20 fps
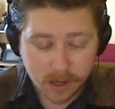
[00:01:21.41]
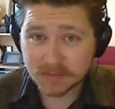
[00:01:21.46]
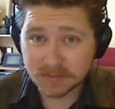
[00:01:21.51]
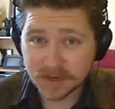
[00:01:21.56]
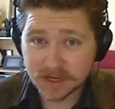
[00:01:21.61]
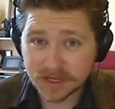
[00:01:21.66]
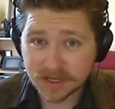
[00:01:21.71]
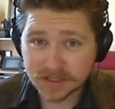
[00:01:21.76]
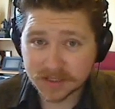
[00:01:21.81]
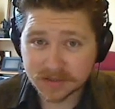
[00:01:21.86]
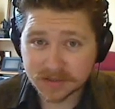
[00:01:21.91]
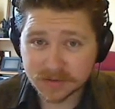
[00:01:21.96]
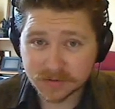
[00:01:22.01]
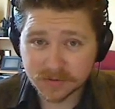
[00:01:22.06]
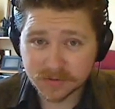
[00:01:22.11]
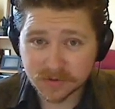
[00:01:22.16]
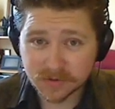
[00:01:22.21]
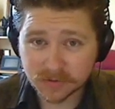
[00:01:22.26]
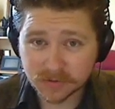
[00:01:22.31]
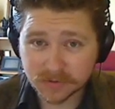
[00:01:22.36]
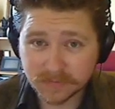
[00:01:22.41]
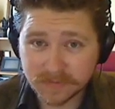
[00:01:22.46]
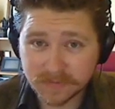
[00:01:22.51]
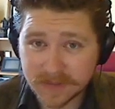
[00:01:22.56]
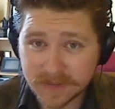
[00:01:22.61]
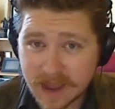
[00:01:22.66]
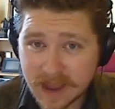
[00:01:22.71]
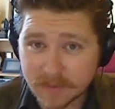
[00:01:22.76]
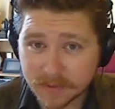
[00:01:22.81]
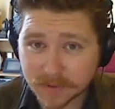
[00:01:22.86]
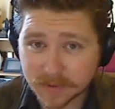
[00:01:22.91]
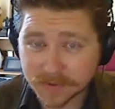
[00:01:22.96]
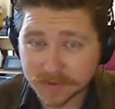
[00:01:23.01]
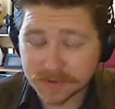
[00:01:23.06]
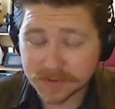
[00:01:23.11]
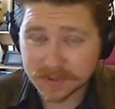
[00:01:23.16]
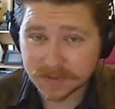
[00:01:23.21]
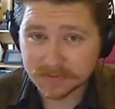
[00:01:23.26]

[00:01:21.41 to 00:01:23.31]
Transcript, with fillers: Bit into all of the apples